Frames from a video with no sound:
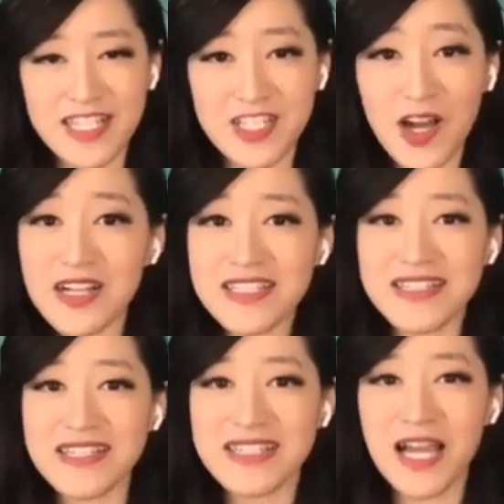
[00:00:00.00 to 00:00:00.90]

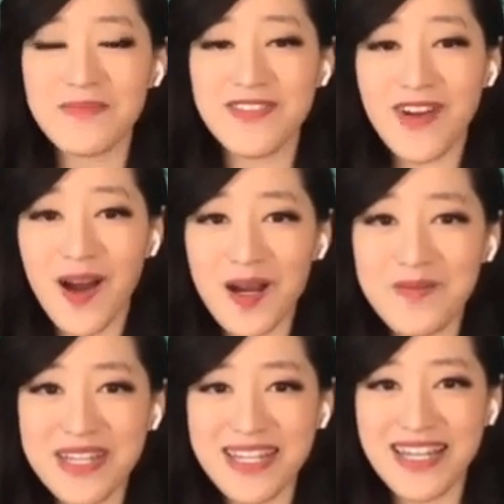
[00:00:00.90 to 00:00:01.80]
Digoxin, a type of
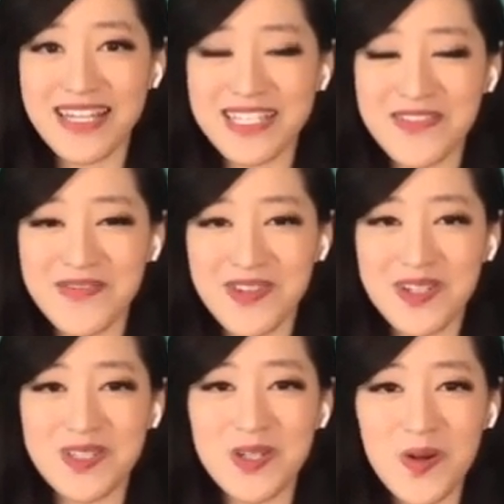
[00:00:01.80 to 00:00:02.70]
heart medication
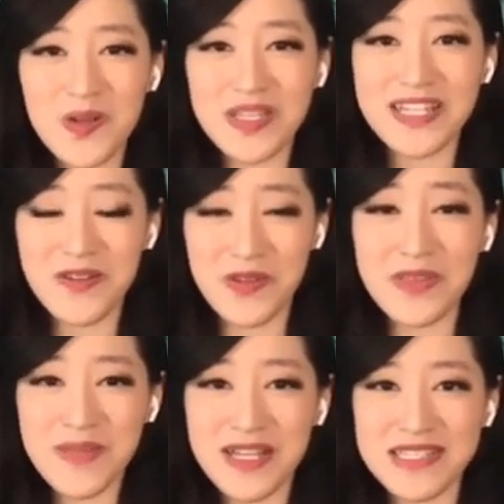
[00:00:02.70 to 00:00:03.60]
for controlling
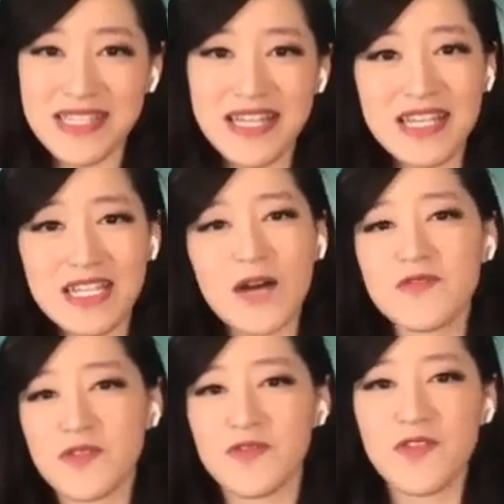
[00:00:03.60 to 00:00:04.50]
arrhythmias,
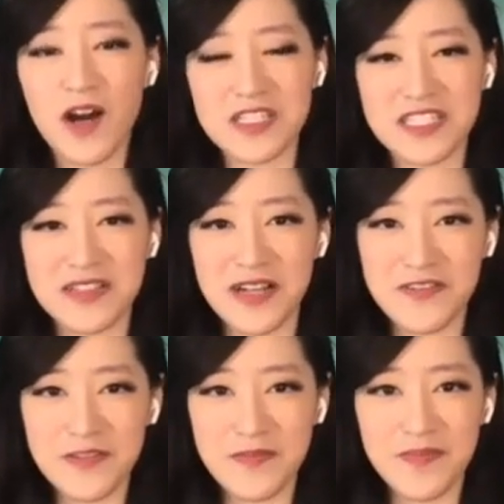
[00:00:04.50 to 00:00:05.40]
comes from foxglove.